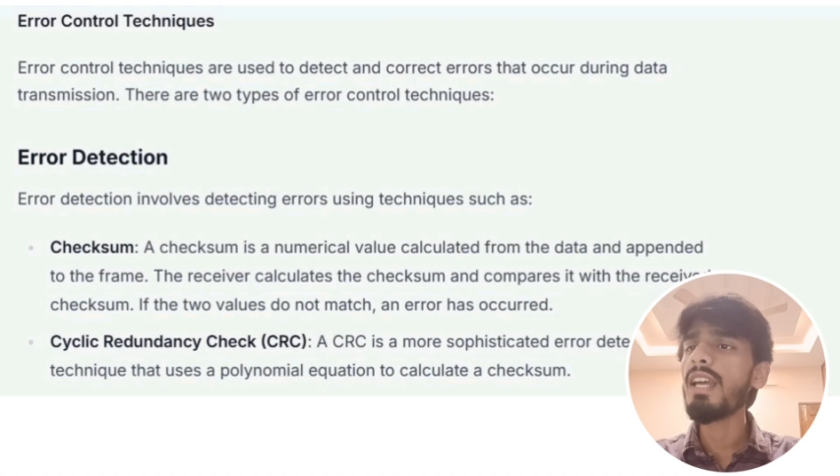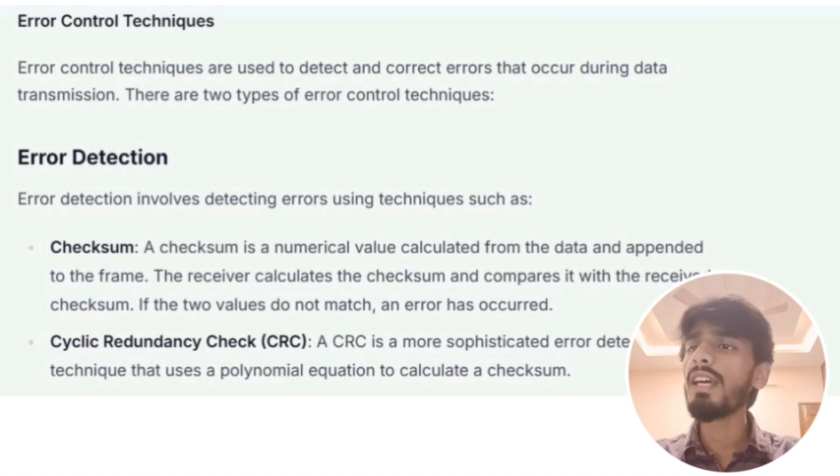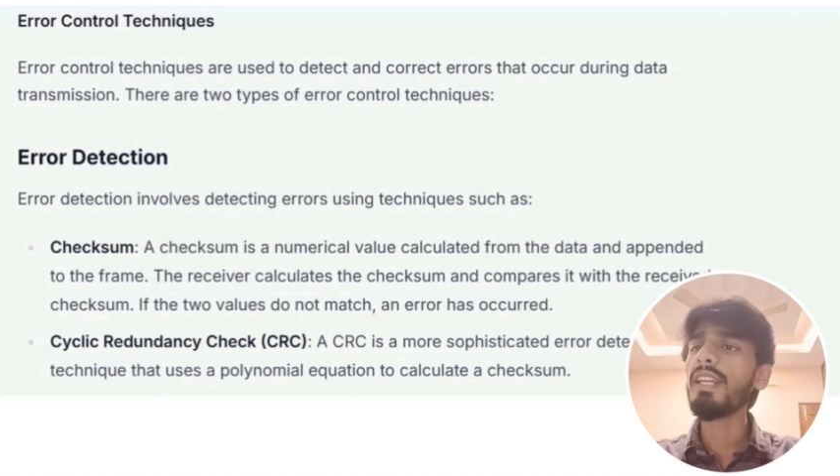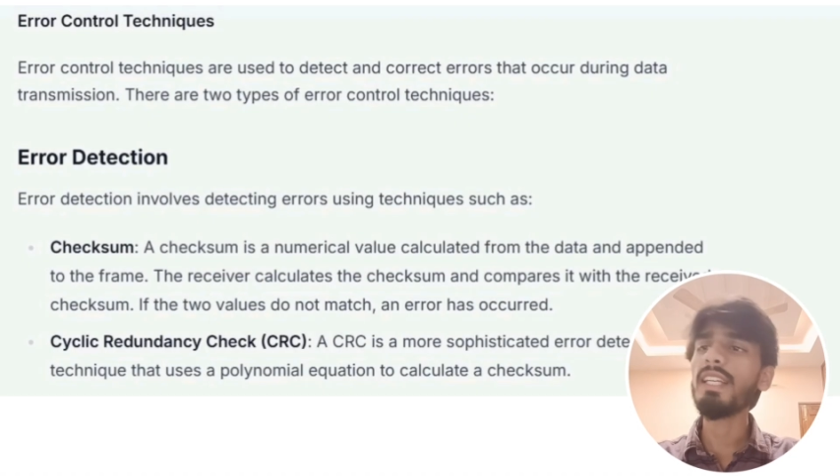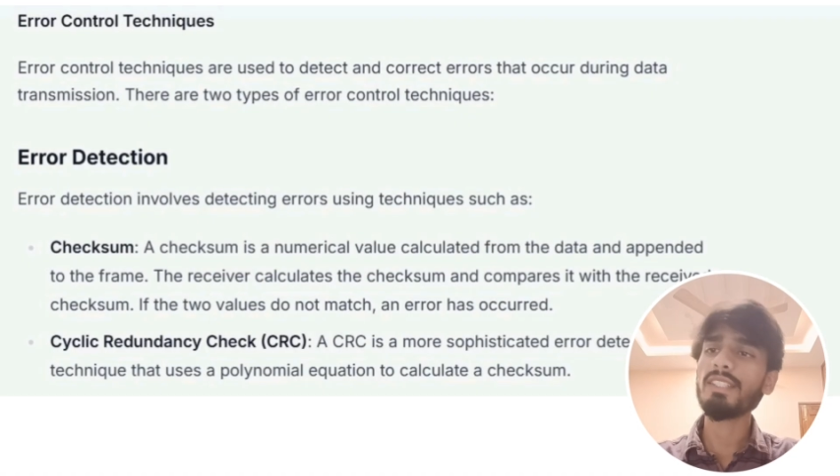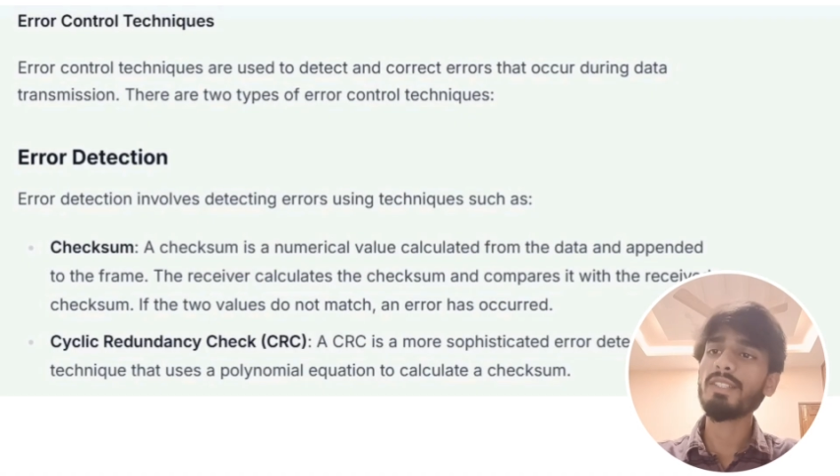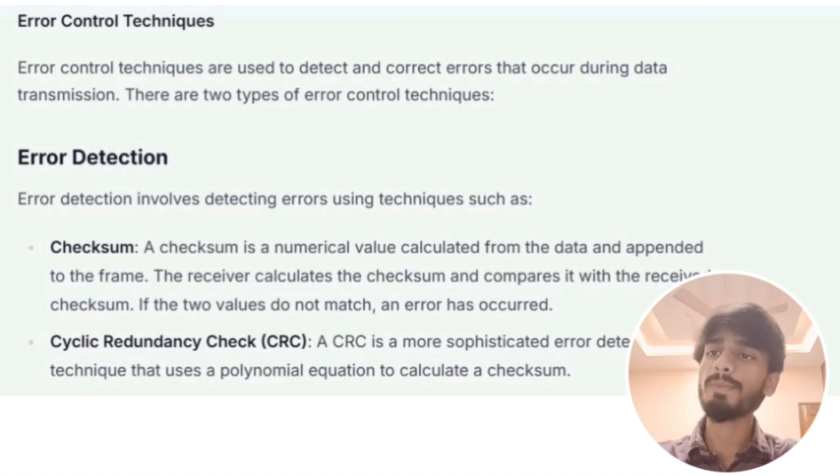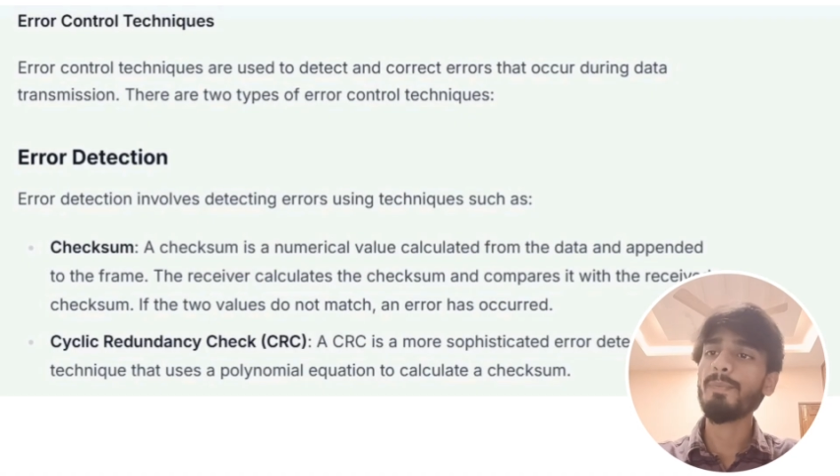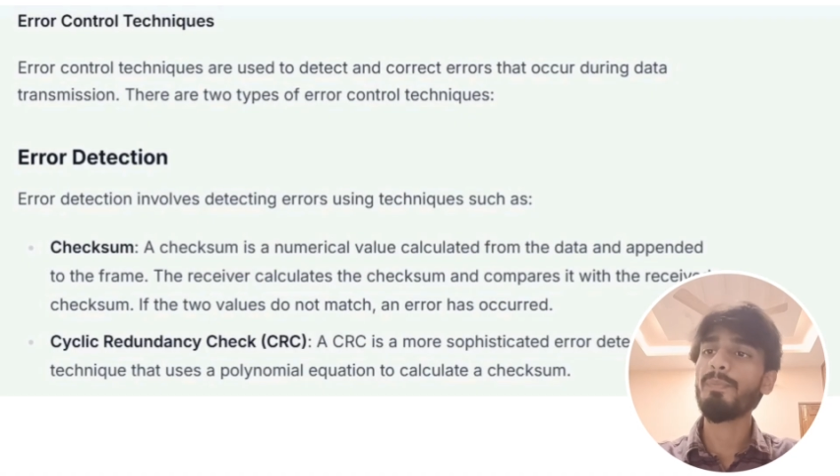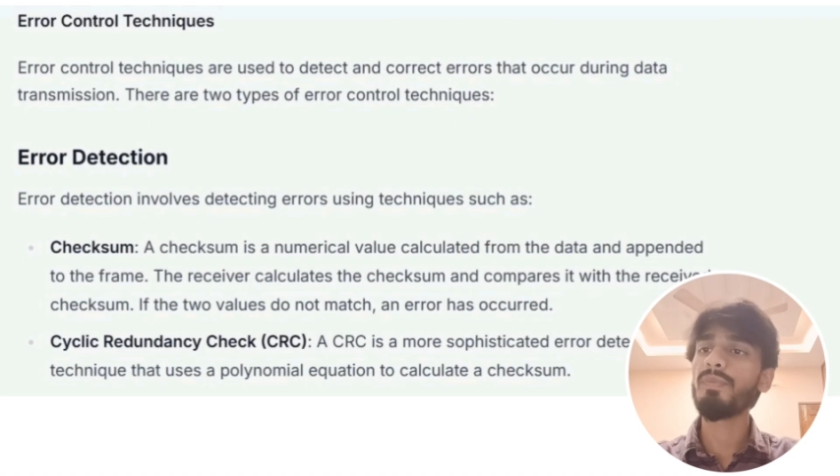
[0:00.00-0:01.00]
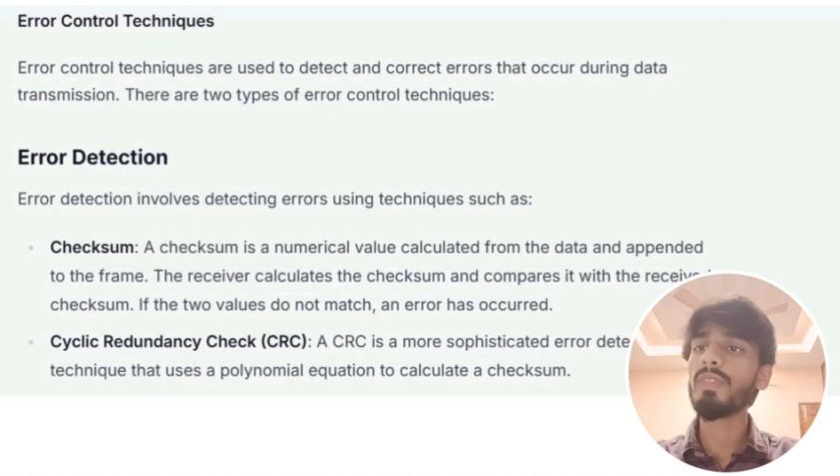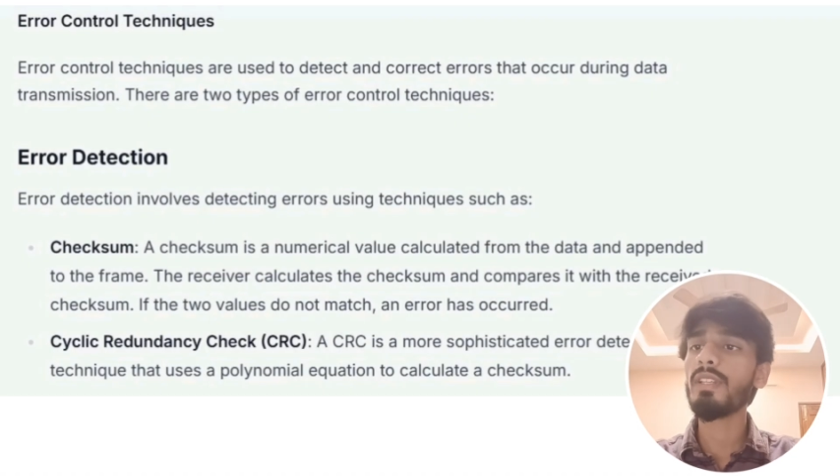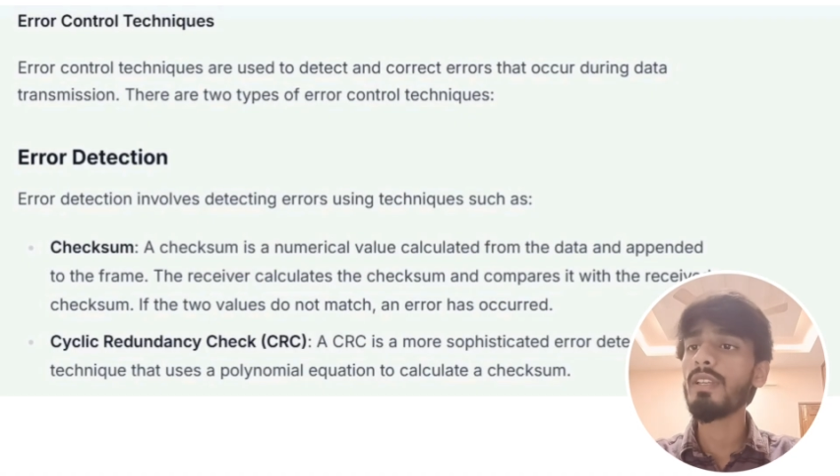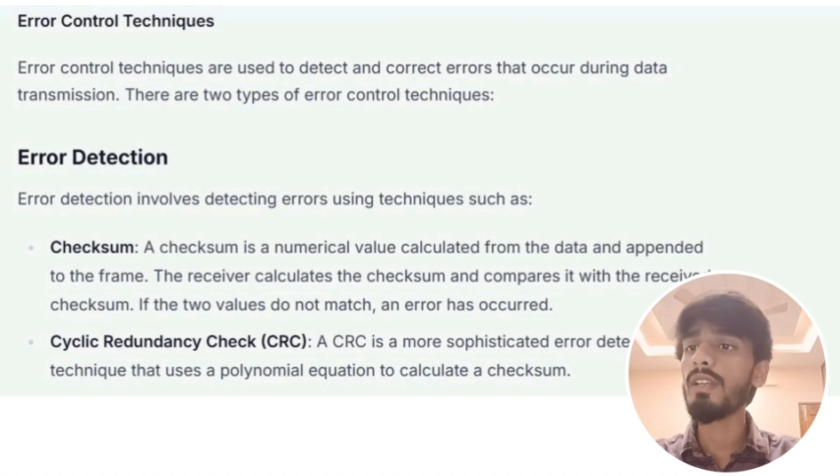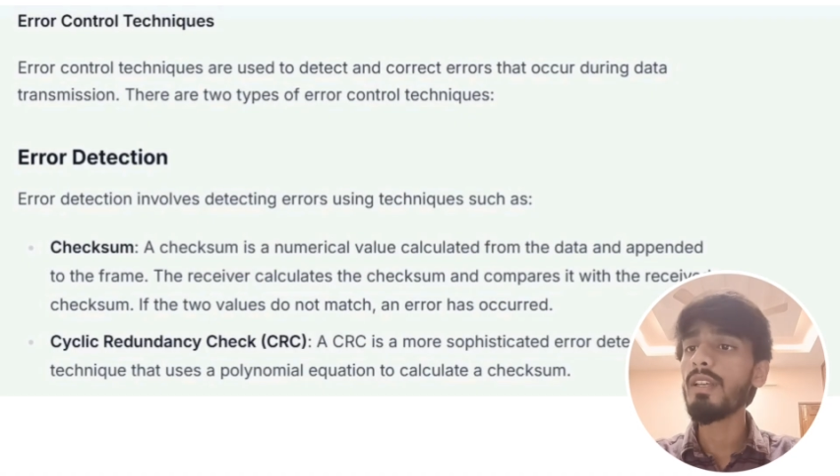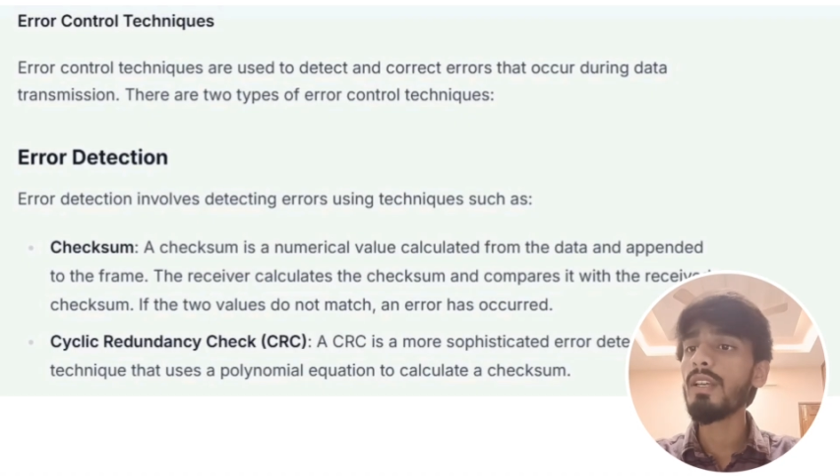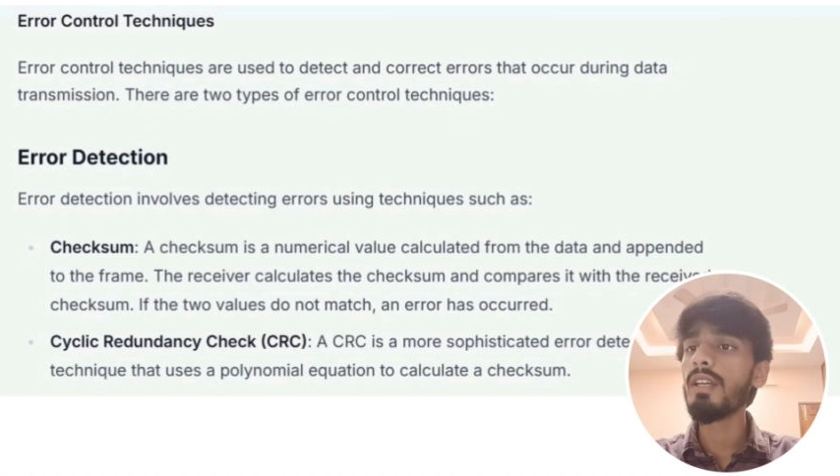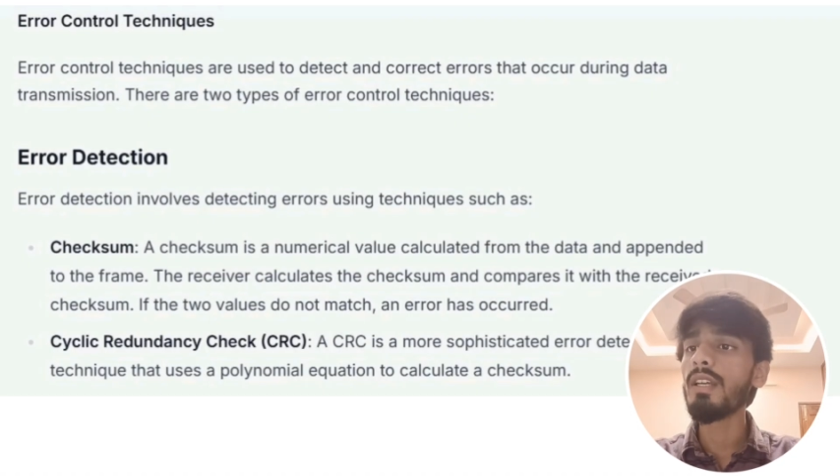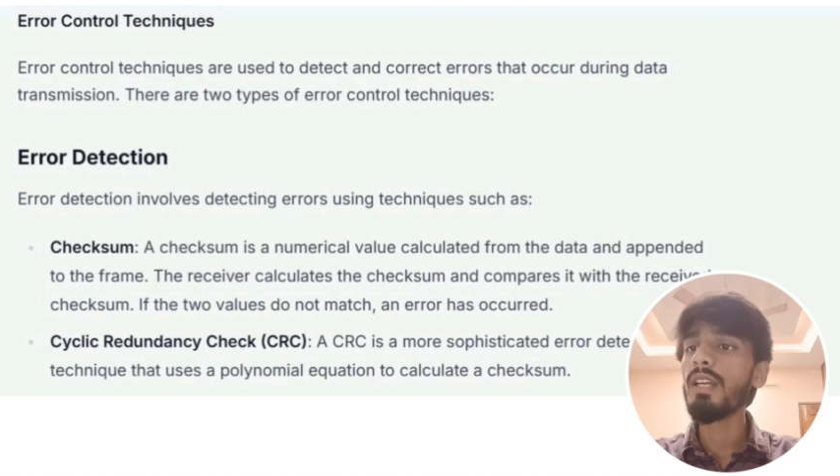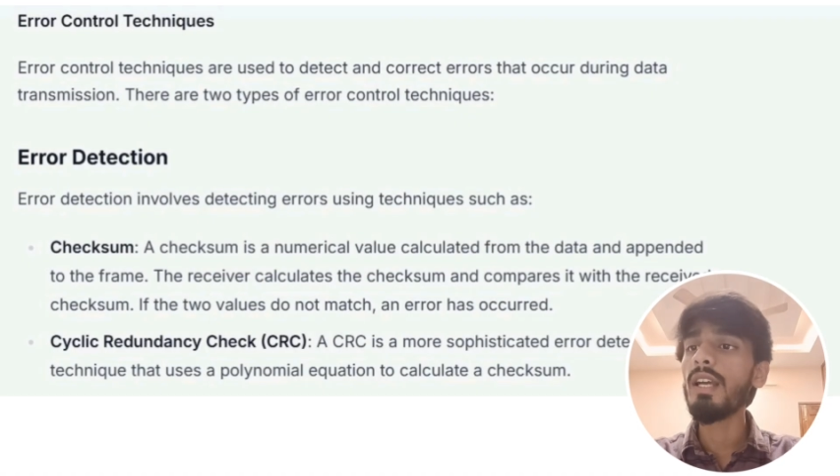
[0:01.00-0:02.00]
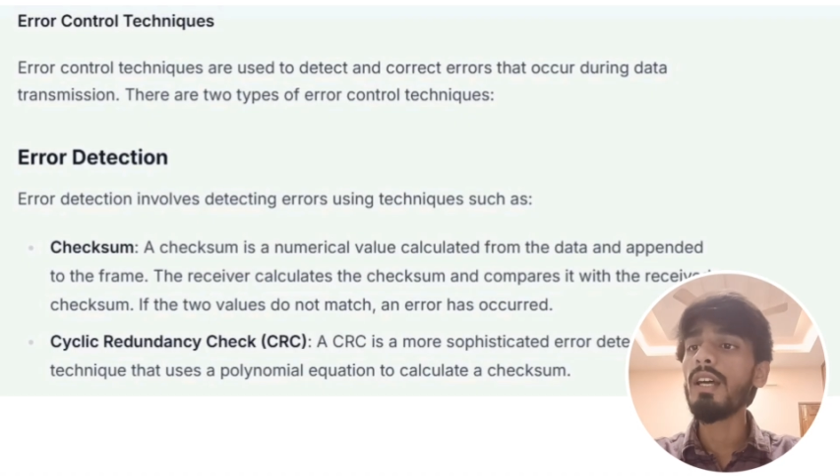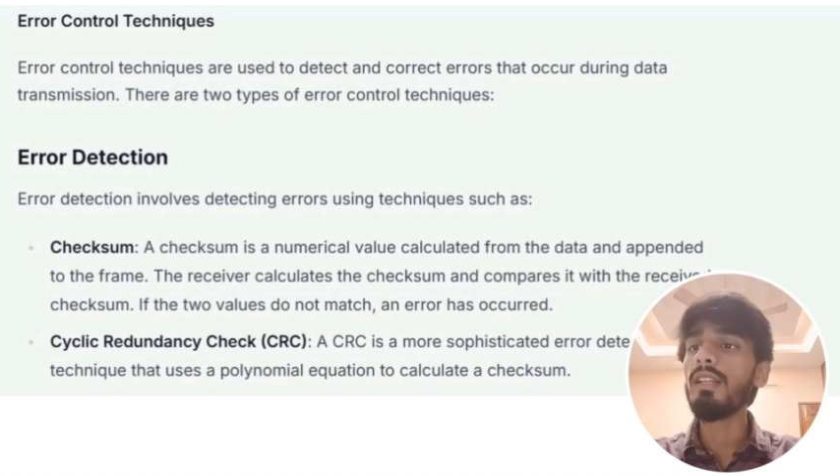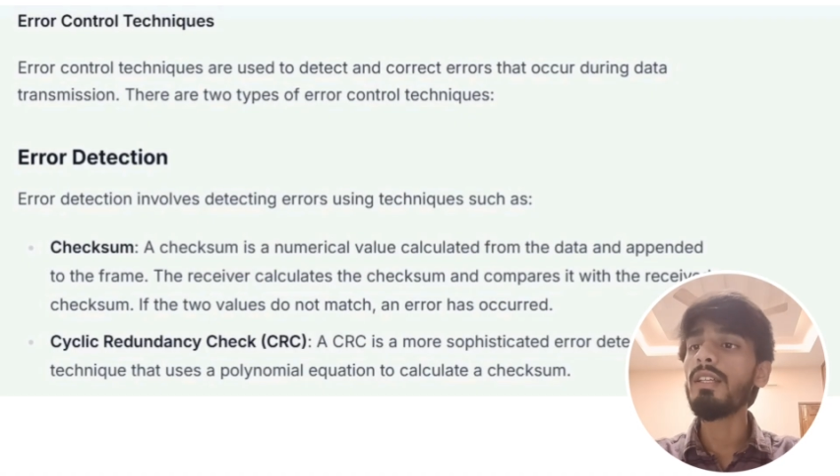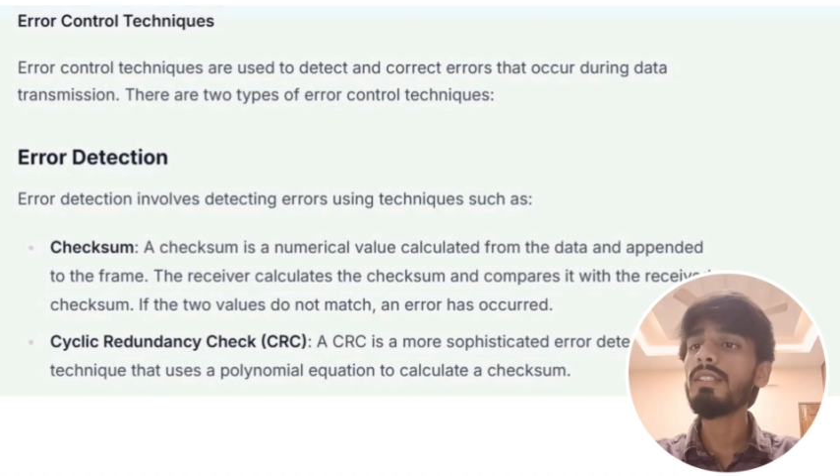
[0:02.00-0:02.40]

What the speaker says: Next, let